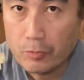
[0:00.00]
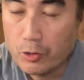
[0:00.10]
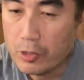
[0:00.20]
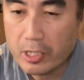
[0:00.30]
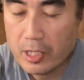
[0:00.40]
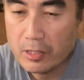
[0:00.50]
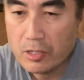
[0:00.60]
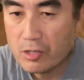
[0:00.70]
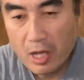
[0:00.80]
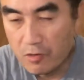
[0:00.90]
you can get
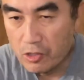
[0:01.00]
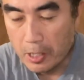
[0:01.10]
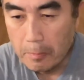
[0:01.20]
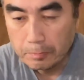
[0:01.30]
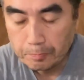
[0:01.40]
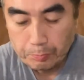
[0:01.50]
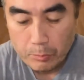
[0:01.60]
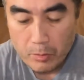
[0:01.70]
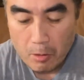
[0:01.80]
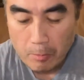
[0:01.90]
this obviously
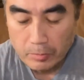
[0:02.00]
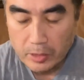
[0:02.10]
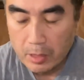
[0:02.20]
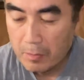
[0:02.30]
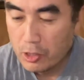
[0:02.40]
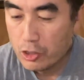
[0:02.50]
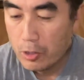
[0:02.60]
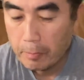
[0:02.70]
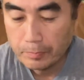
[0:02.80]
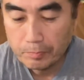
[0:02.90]
at a much
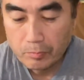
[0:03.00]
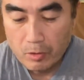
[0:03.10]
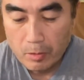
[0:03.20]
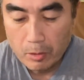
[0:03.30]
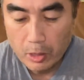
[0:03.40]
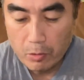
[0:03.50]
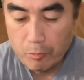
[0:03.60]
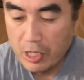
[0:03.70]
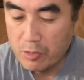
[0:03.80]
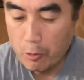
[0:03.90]
lower
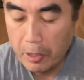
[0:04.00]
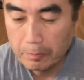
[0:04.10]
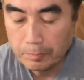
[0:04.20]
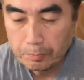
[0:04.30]
price point.